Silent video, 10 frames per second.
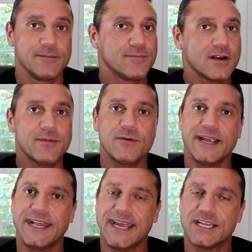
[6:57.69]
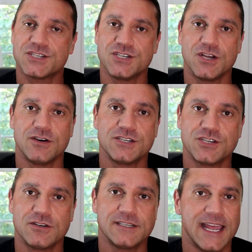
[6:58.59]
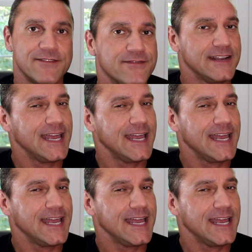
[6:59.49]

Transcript: Berberine is shown to have